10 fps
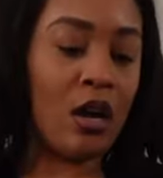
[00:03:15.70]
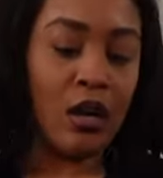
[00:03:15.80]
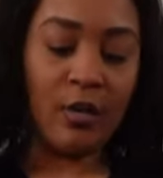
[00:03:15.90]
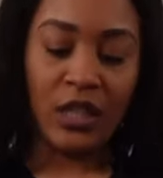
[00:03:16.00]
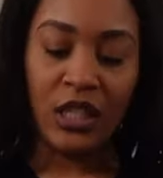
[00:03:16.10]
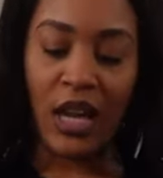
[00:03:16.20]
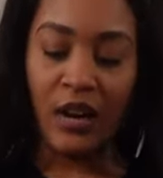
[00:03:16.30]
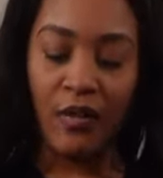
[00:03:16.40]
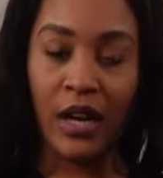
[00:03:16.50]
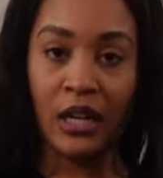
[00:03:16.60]
It's just like
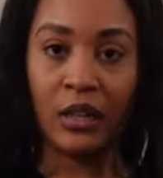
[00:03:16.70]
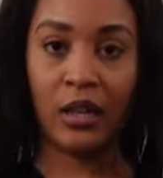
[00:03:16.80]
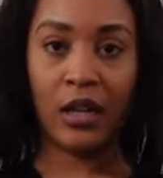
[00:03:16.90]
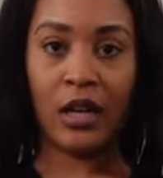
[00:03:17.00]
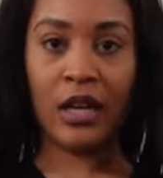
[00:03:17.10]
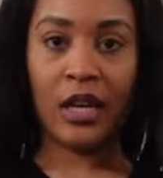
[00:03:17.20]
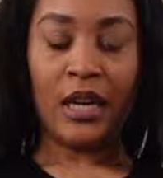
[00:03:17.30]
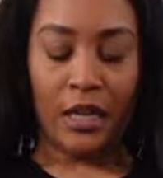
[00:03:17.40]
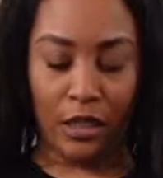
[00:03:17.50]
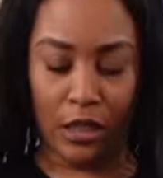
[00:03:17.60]
a regular
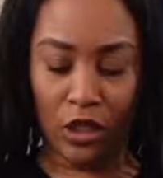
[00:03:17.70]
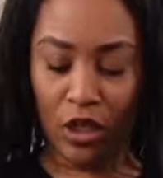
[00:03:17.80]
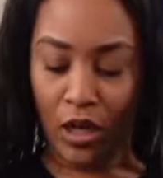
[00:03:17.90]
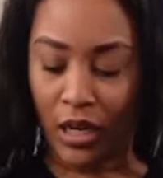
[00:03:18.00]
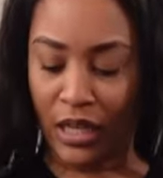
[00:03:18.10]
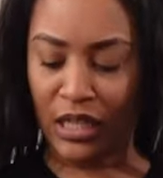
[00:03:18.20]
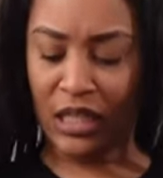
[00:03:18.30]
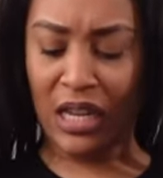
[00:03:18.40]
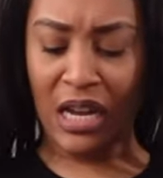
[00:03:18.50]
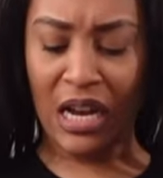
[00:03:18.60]
t-shirt.
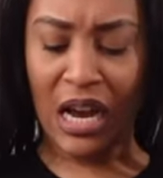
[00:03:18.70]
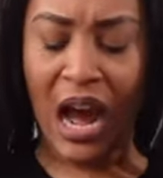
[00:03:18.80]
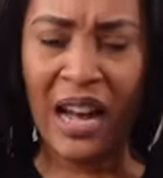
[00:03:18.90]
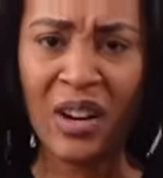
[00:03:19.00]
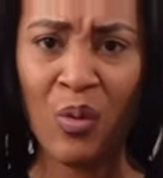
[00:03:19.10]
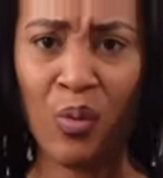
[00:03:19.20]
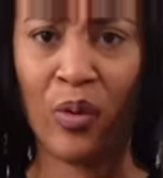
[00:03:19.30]
It's kind of